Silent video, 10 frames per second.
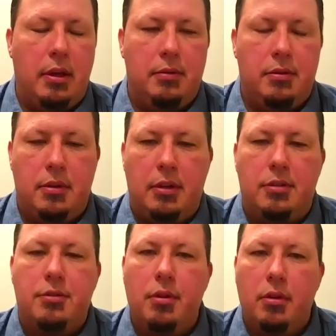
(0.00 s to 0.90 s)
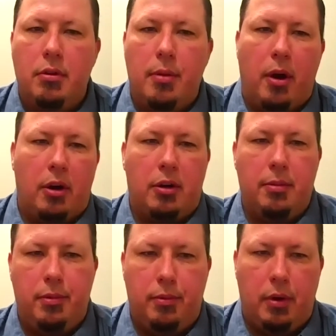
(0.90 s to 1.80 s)
it's truly
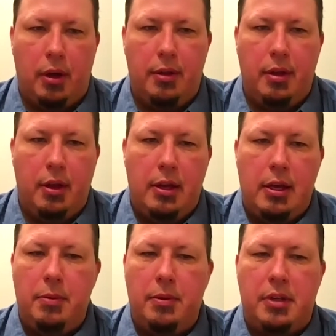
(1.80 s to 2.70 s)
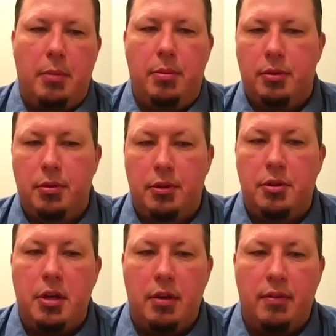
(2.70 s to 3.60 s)
remarkable what he was able to
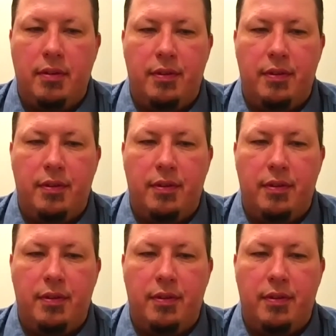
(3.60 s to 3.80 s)
achieve.